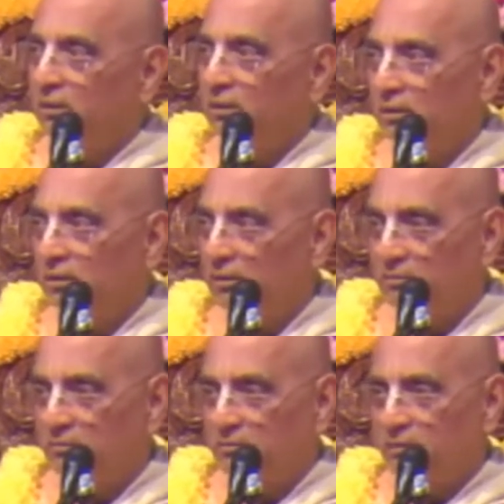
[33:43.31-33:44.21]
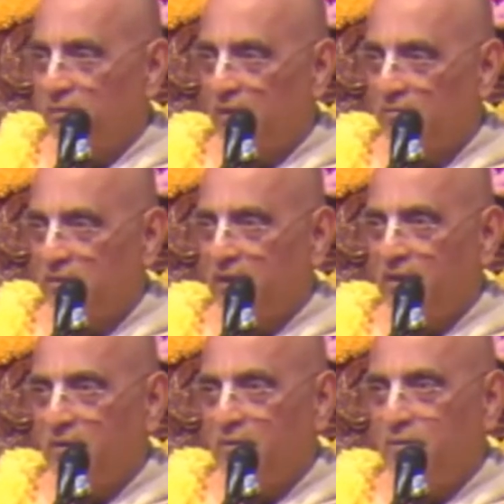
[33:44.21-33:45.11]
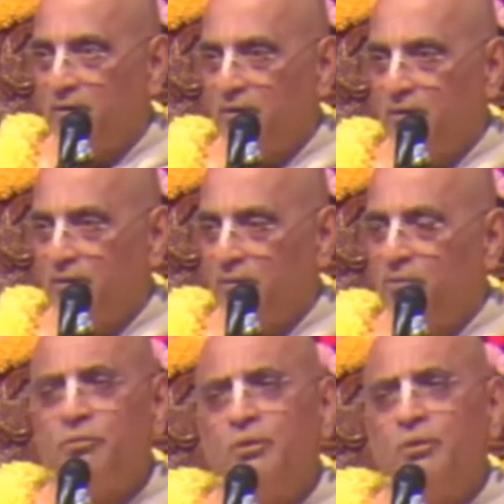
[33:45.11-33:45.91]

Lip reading: he has taken you,